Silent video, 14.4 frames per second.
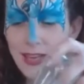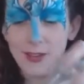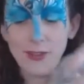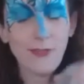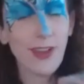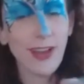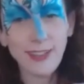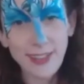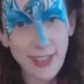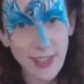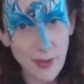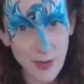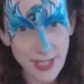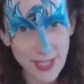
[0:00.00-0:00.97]
Now the
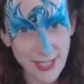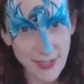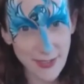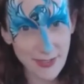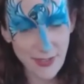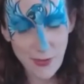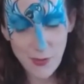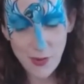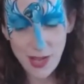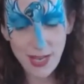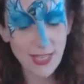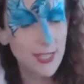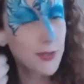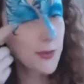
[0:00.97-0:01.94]
final thing you can do if you
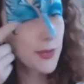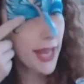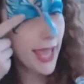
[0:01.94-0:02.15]
want is you